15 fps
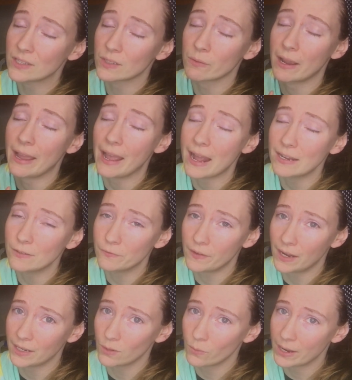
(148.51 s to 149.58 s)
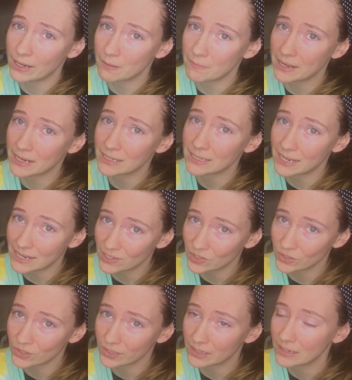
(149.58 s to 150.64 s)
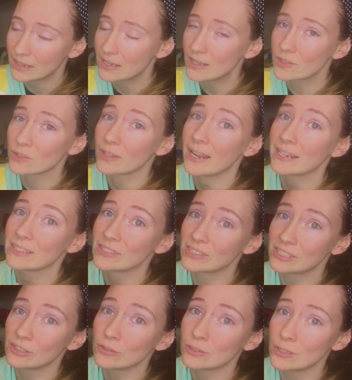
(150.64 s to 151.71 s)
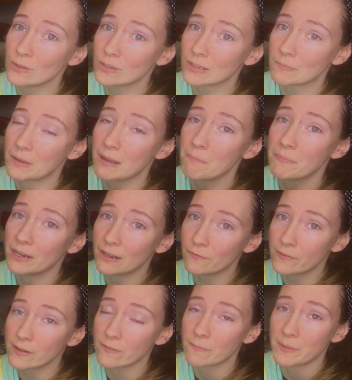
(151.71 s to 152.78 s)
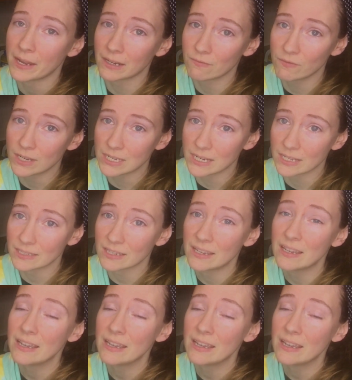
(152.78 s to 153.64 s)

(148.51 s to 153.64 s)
so I had to find a way to make it taste good so that I could still use them and benefit from that convenience.